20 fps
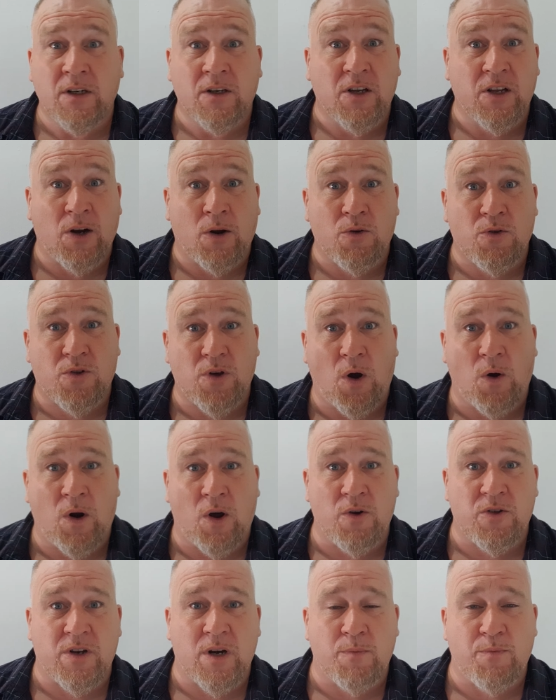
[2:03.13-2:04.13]
you know,
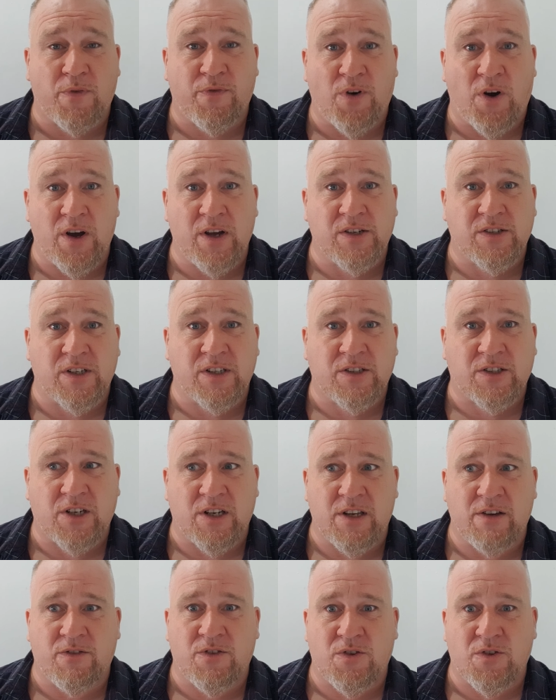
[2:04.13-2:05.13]
solos and improvising, so
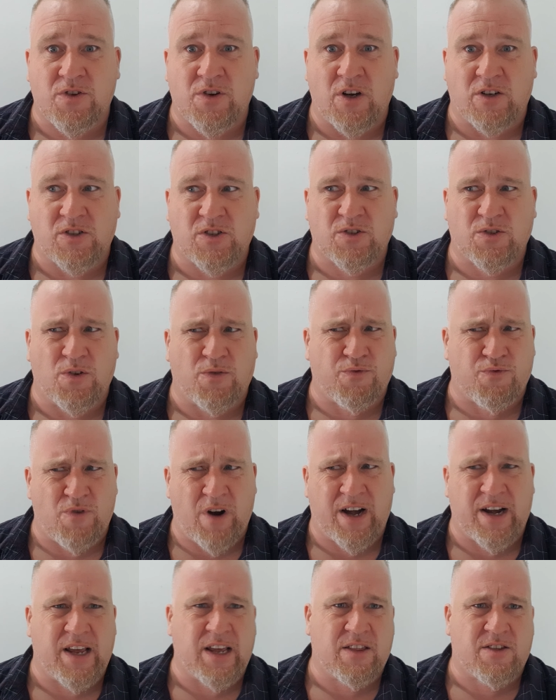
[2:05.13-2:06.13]
you've just got stuff
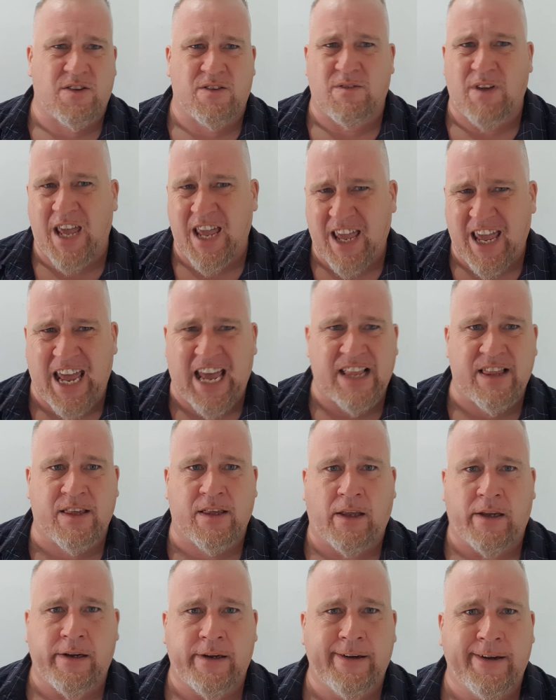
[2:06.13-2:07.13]
ready to
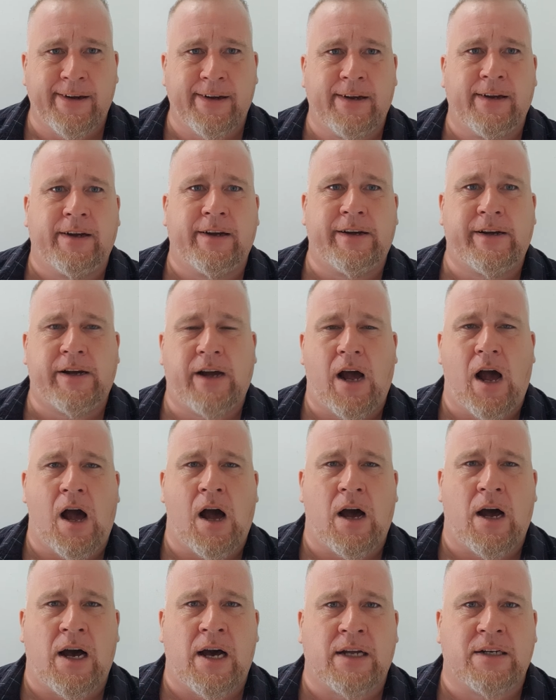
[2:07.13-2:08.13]
hit.
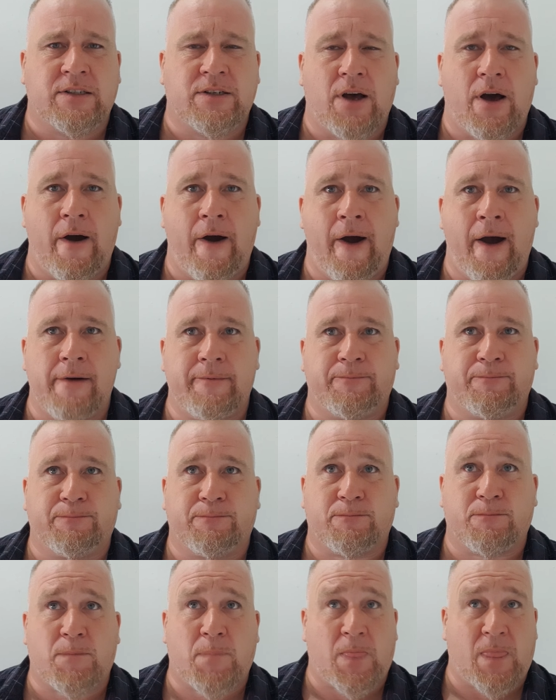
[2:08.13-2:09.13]
And
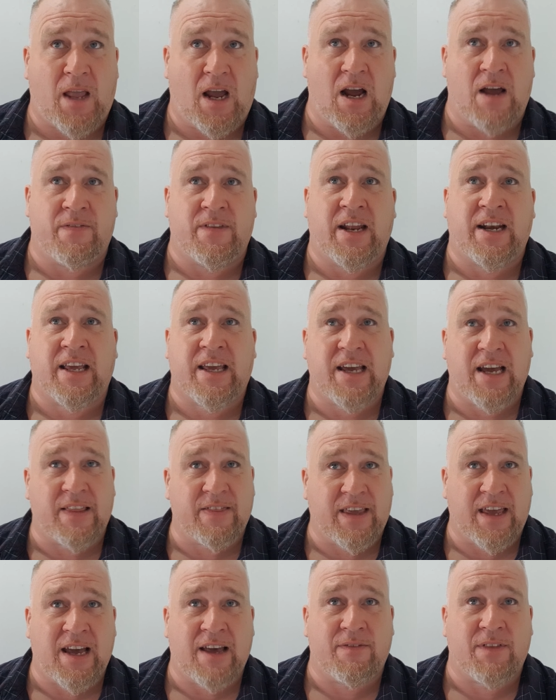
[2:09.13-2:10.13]
then
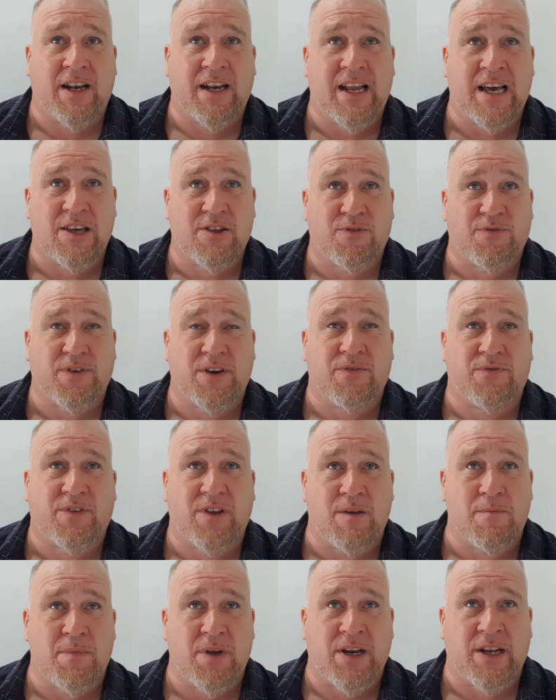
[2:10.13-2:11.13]
again, the last
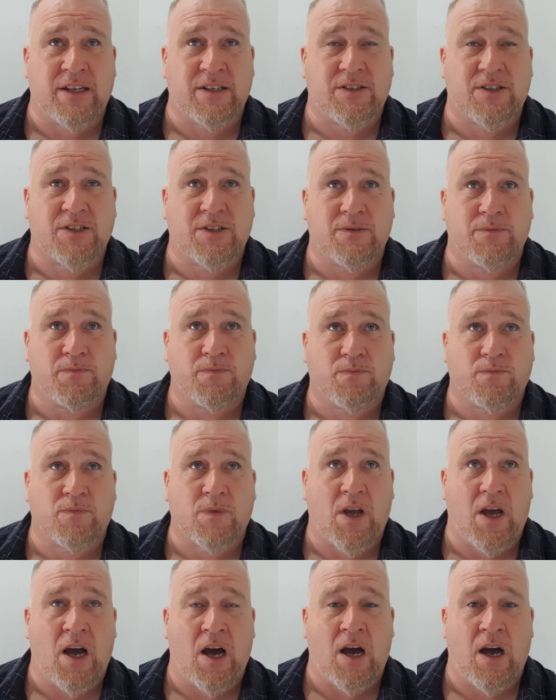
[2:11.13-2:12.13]
15 minutes,
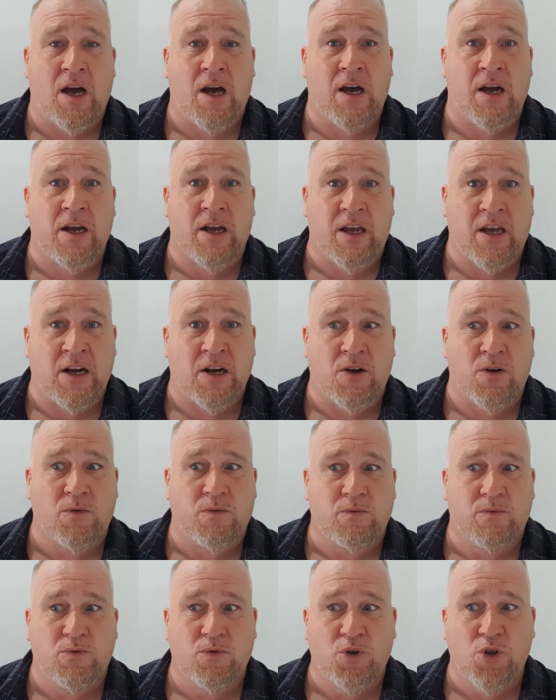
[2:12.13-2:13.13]
you
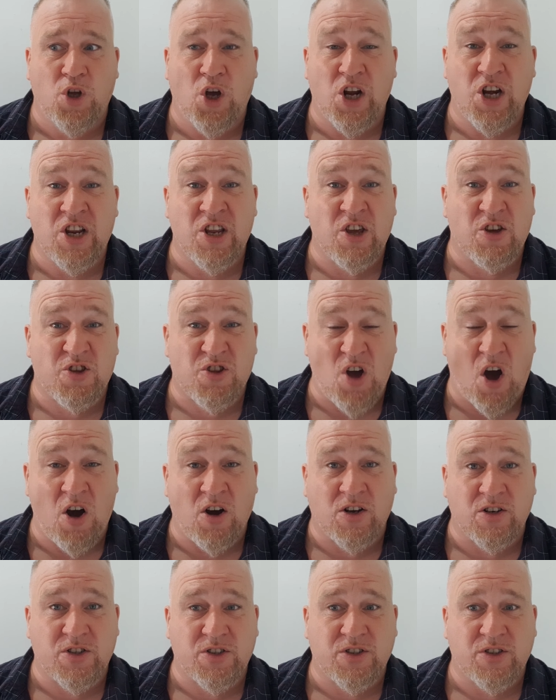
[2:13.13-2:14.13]
know, learning your
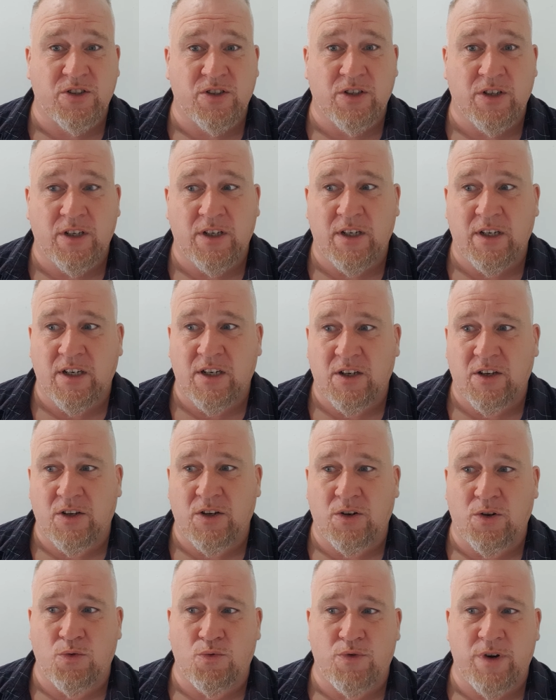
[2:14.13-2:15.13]
songs,
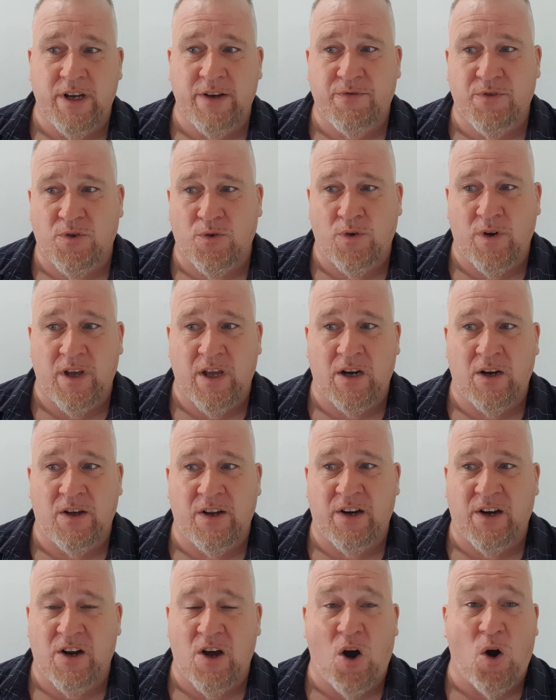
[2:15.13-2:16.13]
your new riffs, or you're
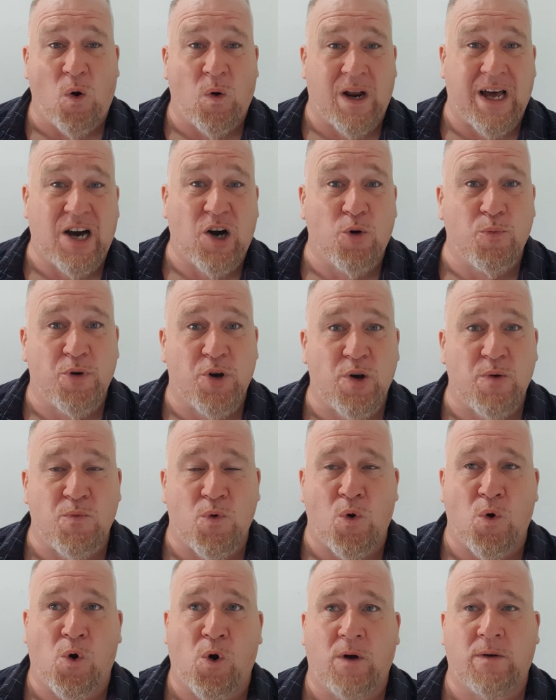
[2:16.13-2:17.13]
learning a whole album,
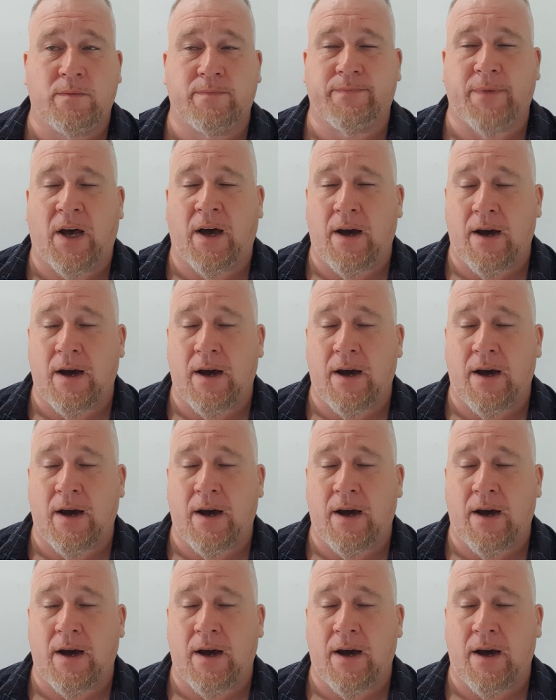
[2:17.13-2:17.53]
or